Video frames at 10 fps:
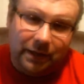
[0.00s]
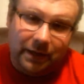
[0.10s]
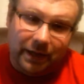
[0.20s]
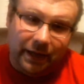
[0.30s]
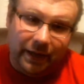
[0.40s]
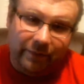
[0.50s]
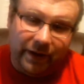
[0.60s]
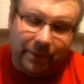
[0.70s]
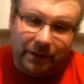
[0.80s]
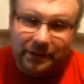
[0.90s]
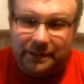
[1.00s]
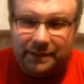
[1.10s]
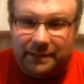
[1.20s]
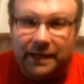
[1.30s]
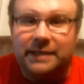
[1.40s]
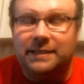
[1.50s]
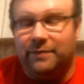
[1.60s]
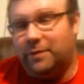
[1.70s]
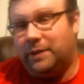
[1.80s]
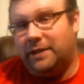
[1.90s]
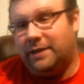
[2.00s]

I've done about 6 of them.